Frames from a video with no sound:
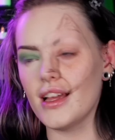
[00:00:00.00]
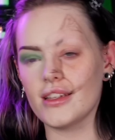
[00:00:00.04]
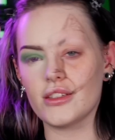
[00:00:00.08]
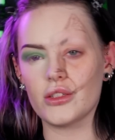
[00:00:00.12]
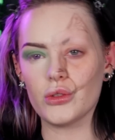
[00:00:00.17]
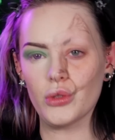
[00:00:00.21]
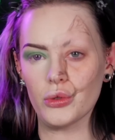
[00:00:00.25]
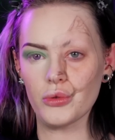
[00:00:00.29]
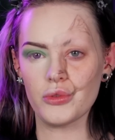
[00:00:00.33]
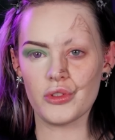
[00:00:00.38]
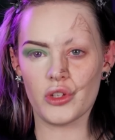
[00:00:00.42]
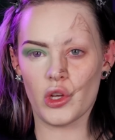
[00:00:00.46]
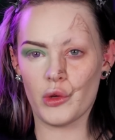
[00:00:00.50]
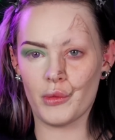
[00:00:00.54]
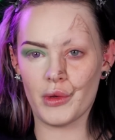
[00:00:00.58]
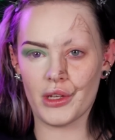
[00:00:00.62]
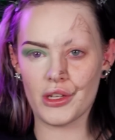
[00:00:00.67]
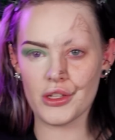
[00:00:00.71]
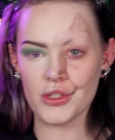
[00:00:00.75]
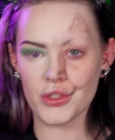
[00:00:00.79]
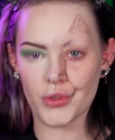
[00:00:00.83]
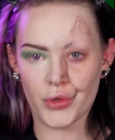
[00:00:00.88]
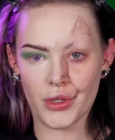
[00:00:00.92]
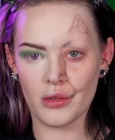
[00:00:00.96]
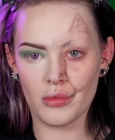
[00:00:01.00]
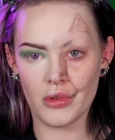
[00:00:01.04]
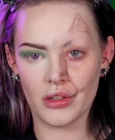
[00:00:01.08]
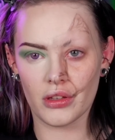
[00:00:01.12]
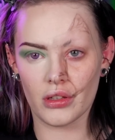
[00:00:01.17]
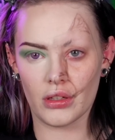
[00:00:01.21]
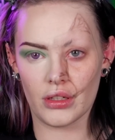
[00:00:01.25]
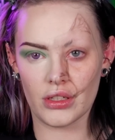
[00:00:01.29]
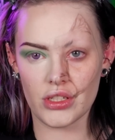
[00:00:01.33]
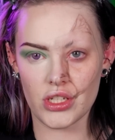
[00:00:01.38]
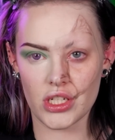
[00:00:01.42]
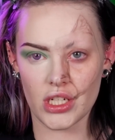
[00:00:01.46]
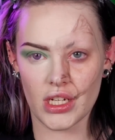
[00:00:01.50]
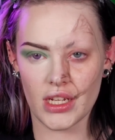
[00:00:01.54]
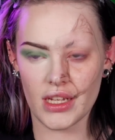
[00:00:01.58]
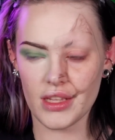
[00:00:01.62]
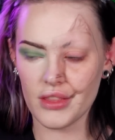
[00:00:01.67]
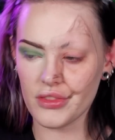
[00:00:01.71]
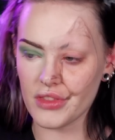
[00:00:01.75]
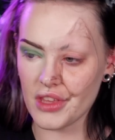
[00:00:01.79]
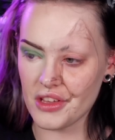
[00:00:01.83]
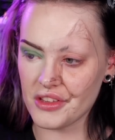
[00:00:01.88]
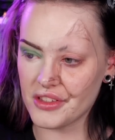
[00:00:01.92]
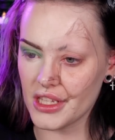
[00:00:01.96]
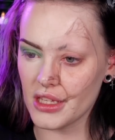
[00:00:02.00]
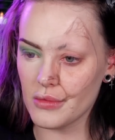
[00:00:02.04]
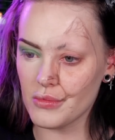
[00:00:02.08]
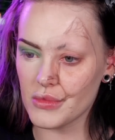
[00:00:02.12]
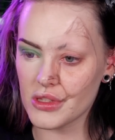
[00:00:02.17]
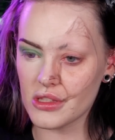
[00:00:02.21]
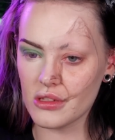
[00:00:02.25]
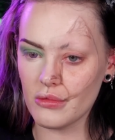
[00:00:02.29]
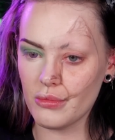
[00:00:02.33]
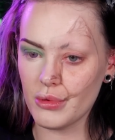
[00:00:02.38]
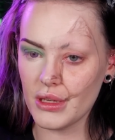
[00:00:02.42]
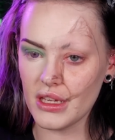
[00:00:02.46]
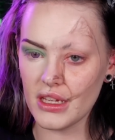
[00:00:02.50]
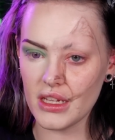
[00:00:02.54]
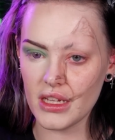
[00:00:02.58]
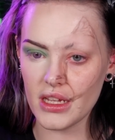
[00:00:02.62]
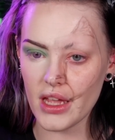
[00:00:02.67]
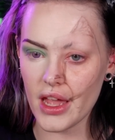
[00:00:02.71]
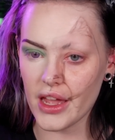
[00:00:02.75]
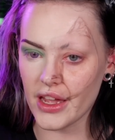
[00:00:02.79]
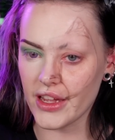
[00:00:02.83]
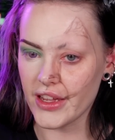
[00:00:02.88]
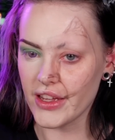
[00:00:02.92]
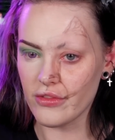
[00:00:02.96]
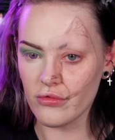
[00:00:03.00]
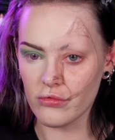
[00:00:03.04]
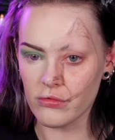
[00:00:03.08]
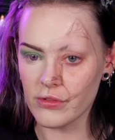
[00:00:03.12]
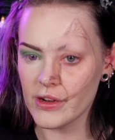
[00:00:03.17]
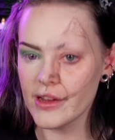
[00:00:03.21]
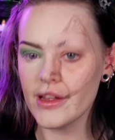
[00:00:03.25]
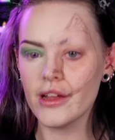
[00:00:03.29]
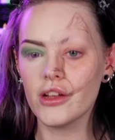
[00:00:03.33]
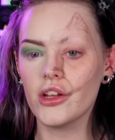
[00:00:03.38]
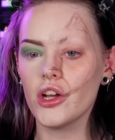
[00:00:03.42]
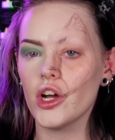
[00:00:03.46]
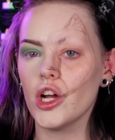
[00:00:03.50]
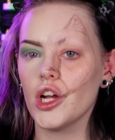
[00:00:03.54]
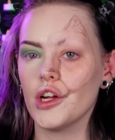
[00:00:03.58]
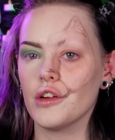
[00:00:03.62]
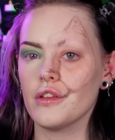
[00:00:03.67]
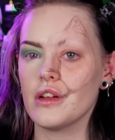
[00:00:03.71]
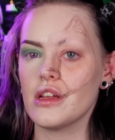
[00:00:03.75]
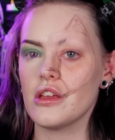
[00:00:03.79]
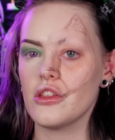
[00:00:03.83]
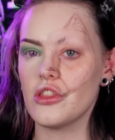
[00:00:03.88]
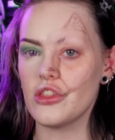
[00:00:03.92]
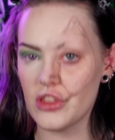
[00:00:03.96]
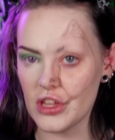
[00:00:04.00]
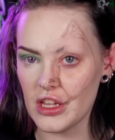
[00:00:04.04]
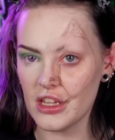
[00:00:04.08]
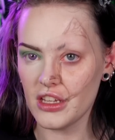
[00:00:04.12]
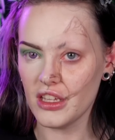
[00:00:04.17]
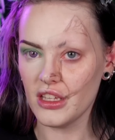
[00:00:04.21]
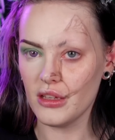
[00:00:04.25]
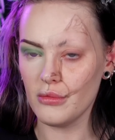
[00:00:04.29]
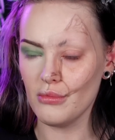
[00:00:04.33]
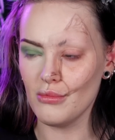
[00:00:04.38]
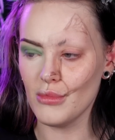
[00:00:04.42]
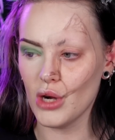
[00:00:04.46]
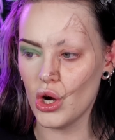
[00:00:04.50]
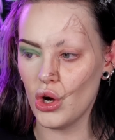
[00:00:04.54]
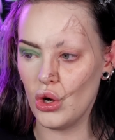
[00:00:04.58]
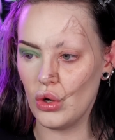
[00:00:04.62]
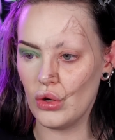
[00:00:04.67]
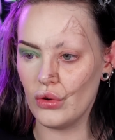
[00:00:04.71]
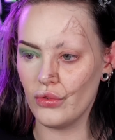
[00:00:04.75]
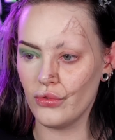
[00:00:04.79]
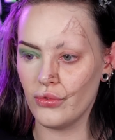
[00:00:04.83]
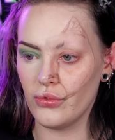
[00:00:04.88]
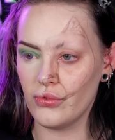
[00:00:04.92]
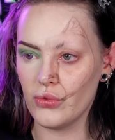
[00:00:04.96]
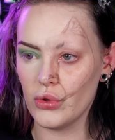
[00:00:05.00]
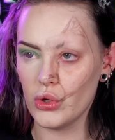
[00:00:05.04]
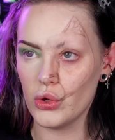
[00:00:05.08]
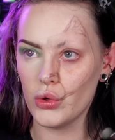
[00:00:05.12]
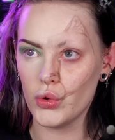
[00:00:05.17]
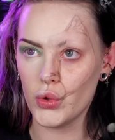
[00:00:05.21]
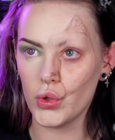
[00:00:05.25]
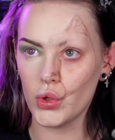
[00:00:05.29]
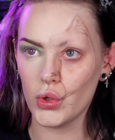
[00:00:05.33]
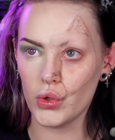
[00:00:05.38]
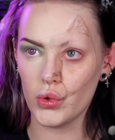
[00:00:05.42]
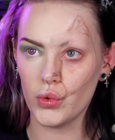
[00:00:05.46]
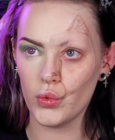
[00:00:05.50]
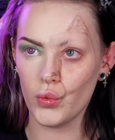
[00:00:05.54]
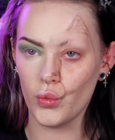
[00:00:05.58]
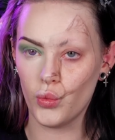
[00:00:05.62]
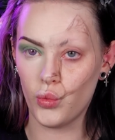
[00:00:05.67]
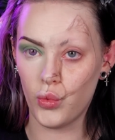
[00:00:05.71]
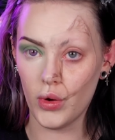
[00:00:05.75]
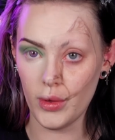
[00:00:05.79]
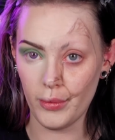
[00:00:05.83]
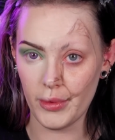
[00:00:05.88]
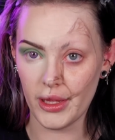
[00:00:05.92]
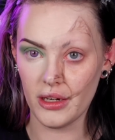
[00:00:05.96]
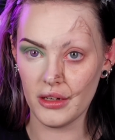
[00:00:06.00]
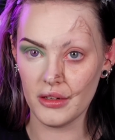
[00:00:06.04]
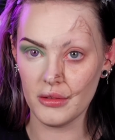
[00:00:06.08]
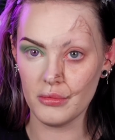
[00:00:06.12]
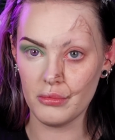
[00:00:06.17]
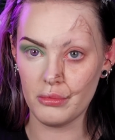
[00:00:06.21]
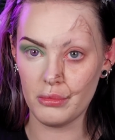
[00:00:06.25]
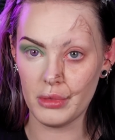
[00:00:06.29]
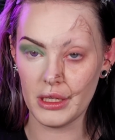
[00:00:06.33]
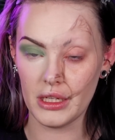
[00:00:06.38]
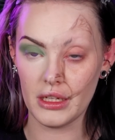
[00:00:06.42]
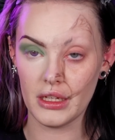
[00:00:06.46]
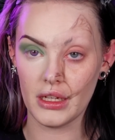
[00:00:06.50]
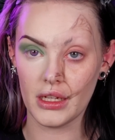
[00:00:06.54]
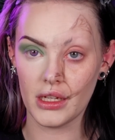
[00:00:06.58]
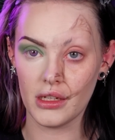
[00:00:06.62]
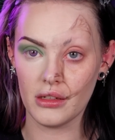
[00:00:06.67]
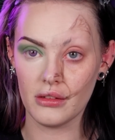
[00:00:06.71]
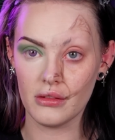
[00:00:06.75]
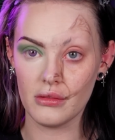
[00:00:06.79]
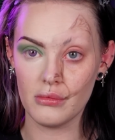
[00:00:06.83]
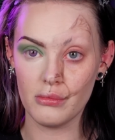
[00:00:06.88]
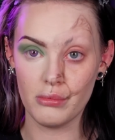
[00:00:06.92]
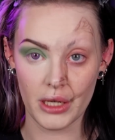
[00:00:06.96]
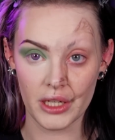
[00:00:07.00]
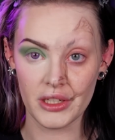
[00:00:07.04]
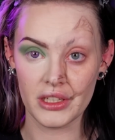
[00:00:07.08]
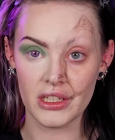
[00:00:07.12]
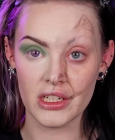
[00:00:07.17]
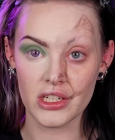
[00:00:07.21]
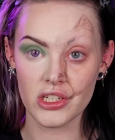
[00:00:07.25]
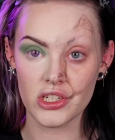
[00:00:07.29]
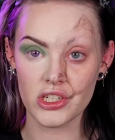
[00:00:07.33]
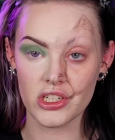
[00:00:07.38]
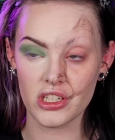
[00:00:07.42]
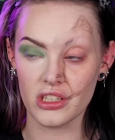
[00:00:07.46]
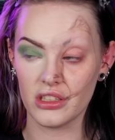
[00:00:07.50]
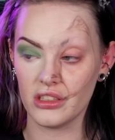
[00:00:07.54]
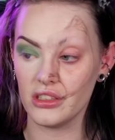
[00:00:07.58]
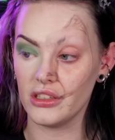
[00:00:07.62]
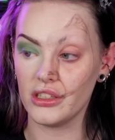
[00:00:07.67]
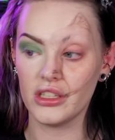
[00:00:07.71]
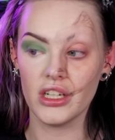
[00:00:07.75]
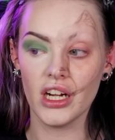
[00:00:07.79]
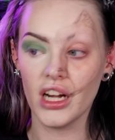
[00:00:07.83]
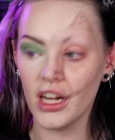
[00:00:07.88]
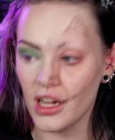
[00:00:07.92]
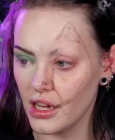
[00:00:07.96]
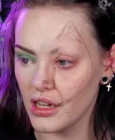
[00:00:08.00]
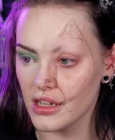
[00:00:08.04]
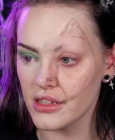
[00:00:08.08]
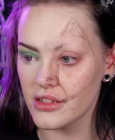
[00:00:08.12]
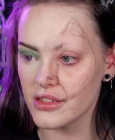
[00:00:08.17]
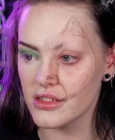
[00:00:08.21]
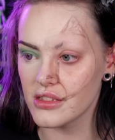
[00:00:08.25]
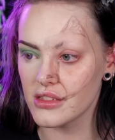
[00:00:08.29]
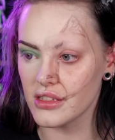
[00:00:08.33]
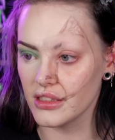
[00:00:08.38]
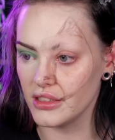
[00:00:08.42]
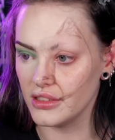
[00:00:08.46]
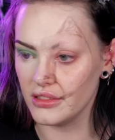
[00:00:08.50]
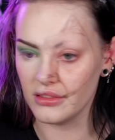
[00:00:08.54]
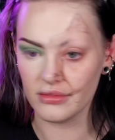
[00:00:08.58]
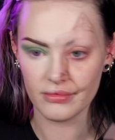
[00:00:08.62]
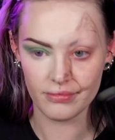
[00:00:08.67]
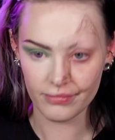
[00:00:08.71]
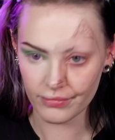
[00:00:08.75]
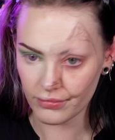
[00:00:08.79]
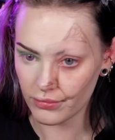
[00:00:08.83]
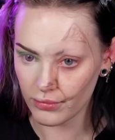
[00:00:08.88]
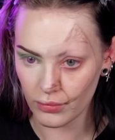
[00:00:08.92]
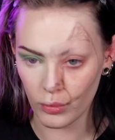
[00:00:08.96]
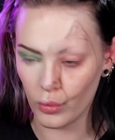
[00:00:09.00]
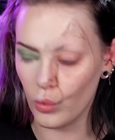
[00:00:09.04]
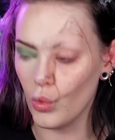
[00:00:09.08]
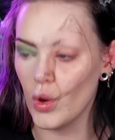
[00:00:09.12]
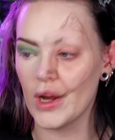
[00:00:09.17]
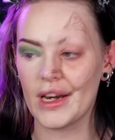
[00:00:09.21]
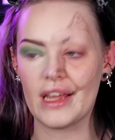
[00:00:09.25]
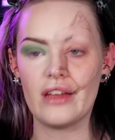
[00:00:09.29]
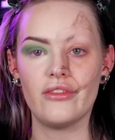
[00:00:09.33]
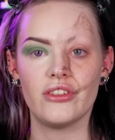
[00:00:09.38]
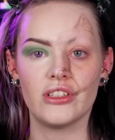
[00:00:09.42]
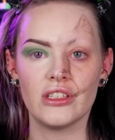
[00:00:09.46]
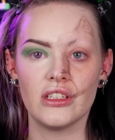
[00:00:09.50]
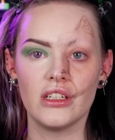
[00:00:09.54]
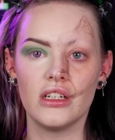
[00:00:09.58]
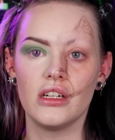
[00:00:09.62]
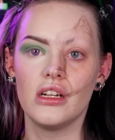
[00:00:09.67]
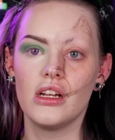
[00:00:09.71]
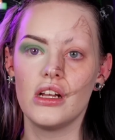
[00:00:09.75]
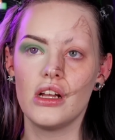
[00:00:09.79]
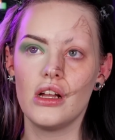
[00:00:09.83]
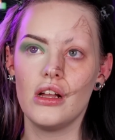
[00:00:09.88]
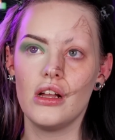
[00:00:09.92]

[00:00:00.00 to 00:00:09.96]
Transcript: And also because Greek mythology, there seems to be a recurring theme of women being punished and cursed and whatever